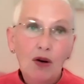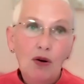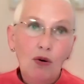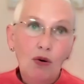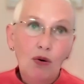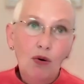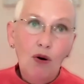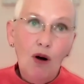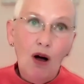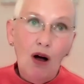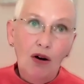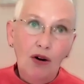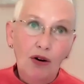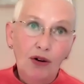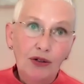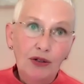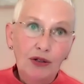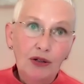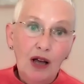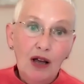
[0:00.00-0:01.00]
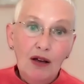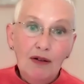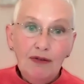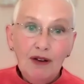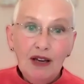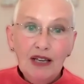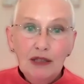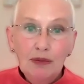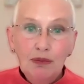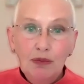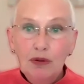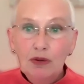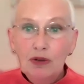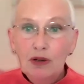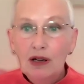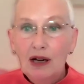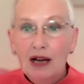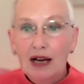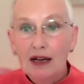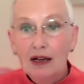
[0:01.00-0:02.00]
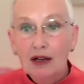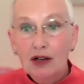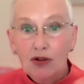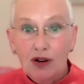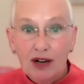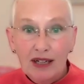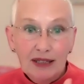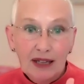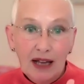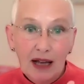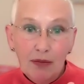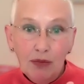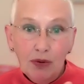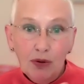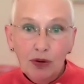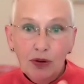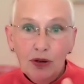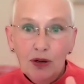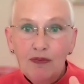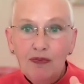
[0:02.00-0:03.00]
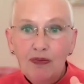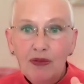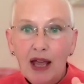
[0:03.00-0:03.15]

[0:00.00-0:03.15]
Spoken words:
or on Facebook, Grace Ambrook,